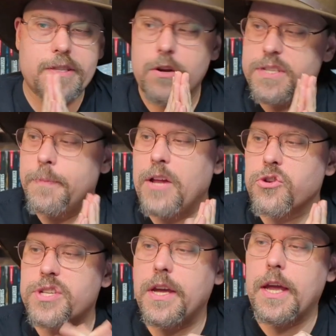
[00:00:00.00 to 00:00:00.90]
There are some
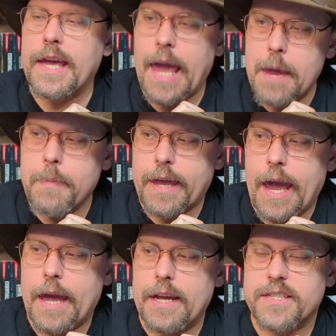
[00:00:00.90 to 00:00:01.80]
interesting game
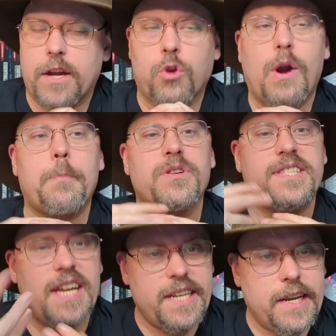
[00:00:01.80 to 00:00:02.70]
mechanics that are
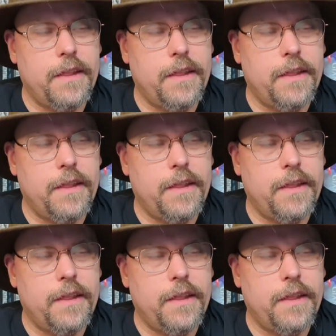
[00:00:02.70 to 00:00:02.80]
represented